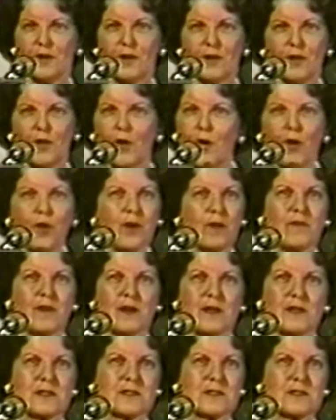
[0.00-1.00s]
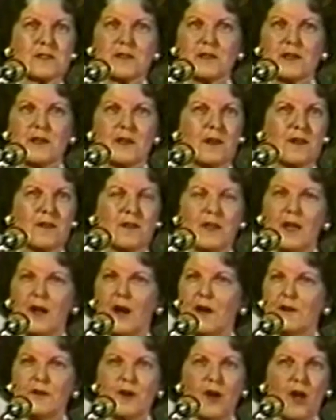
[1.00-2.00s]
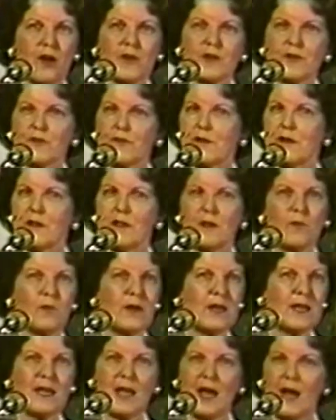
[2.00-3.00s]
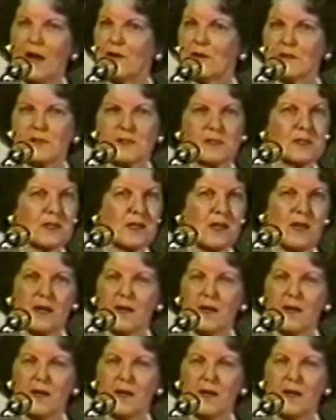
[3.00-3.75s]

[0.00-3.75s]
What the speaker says: all of us, the idolatry that we cannot see.